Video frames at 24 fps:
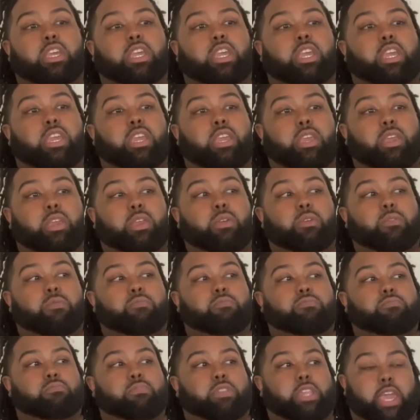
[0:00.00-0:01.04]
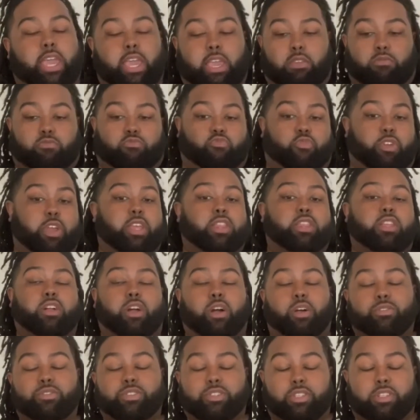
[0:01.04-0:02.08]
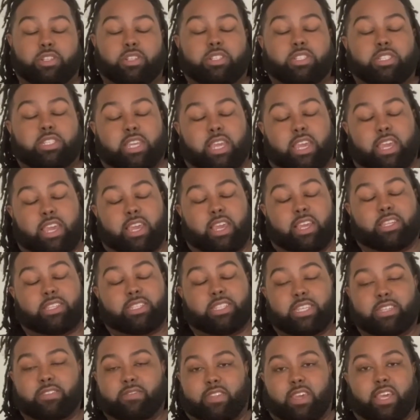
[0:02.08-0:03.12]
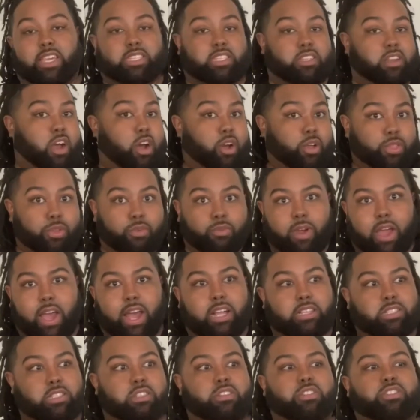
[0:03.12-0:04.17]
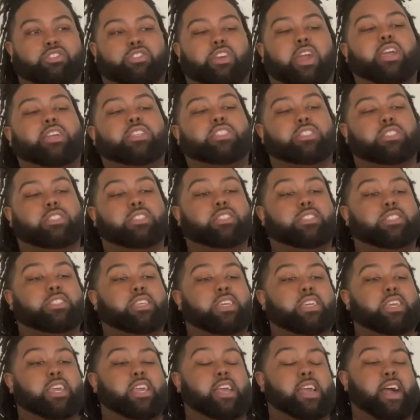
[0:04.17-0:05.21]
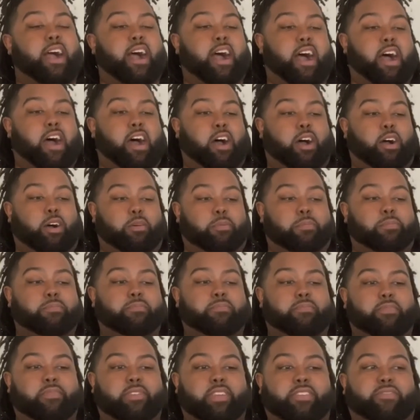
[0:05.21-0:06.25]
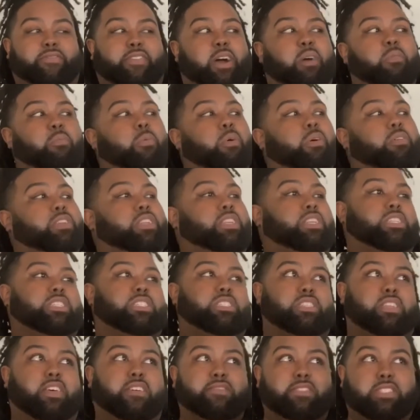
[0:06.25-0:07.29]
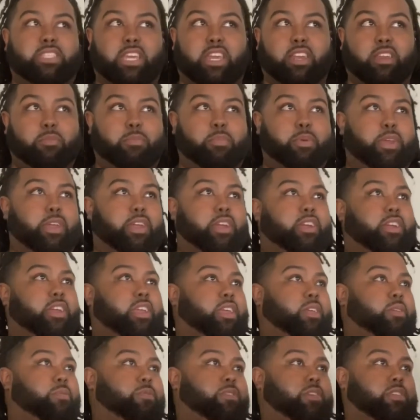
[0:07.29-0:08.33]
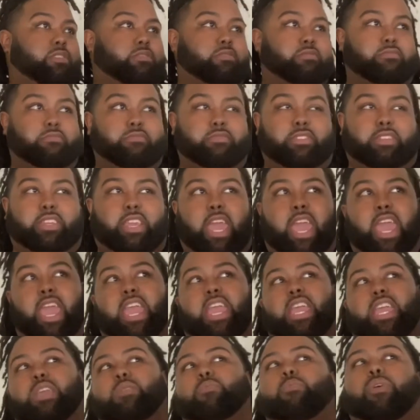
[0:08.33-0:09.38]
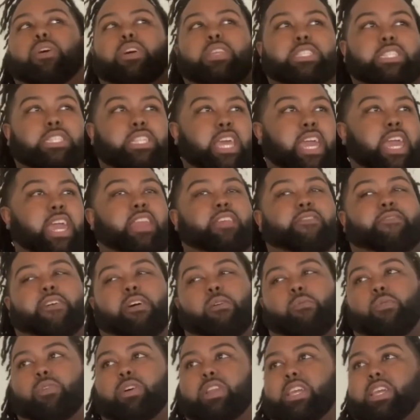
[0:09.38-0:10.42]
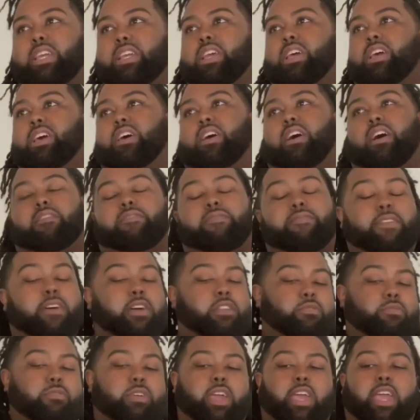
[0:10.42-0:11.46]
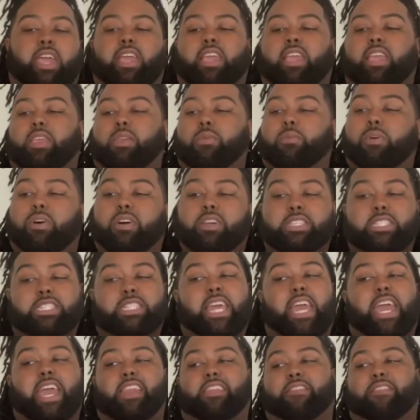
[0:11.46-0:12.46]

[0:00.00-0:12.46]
They ran the coasters at Six Flags and all the rides and attractions. If I wanted a stuffed teddy bear, he wants that. If I wanted a funnel cake, he wants that.